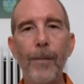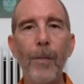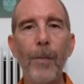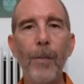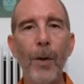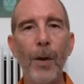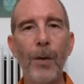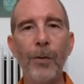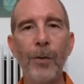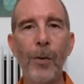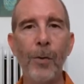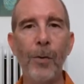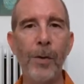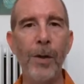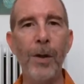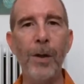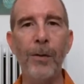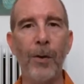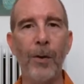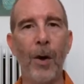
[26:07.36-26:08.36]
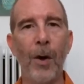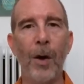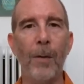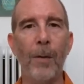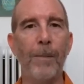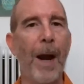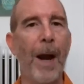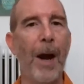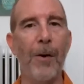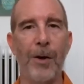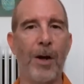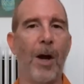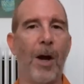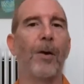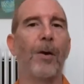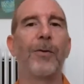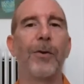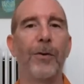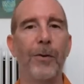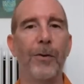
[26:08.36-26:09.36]
So these are
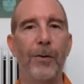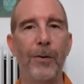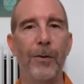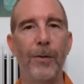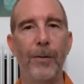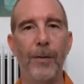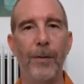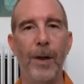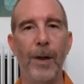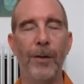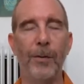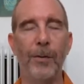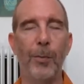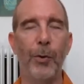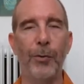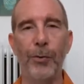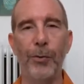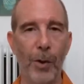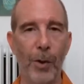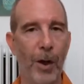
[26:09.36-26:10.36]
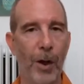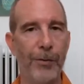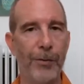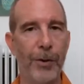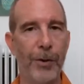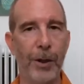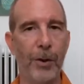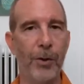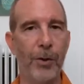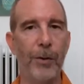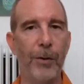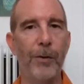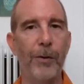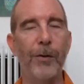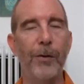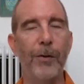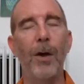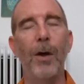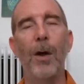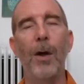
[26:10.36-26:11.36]
paradoxes as opposed to contradictions,
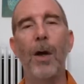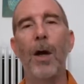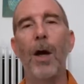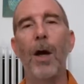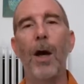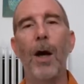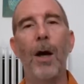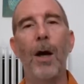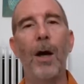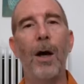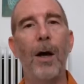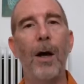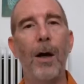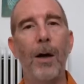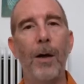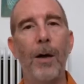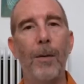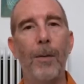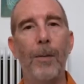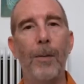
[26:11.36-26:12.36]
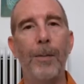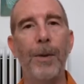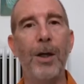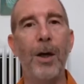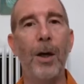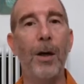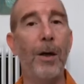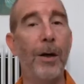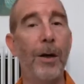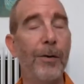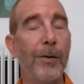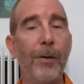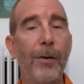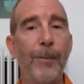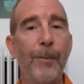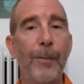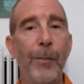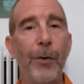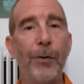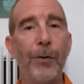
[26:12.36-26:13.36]
because
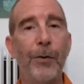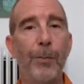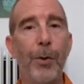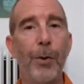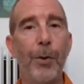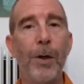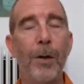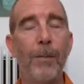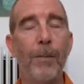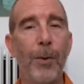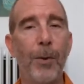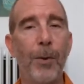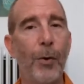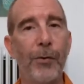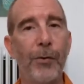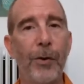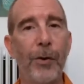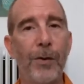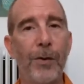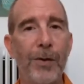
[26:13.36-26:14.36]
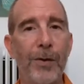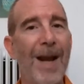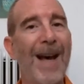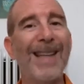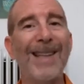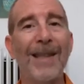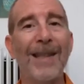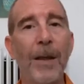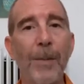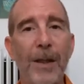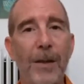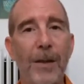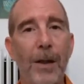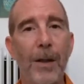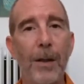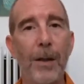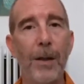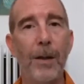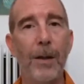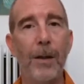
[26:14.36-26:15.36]
the Supreme Person is not limited
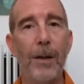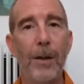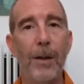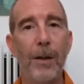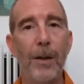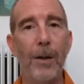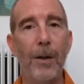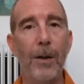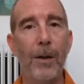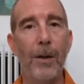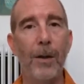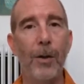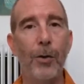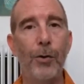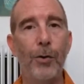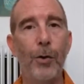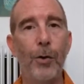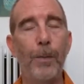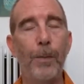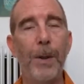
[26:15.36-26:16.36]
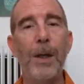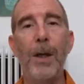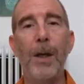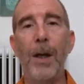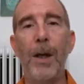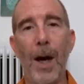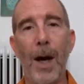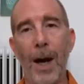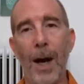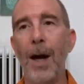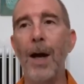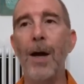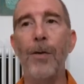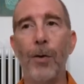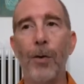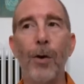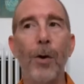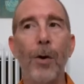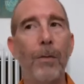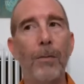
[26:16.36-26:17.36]
to being
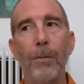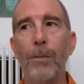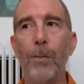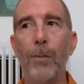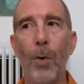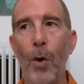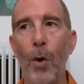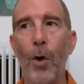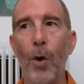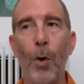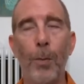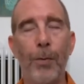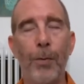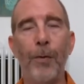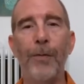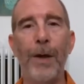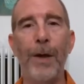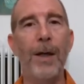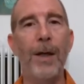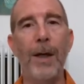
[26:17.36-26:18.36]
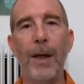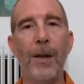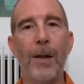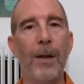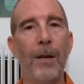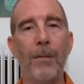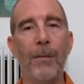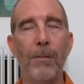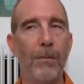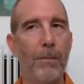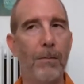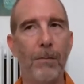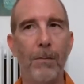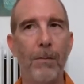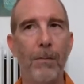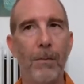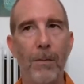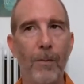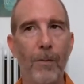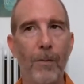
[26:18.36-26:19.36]
either all-pervading and
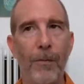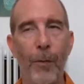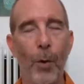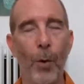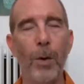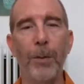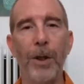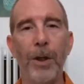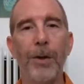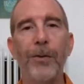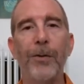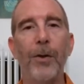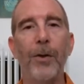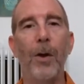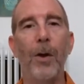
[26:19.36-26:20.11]
formless,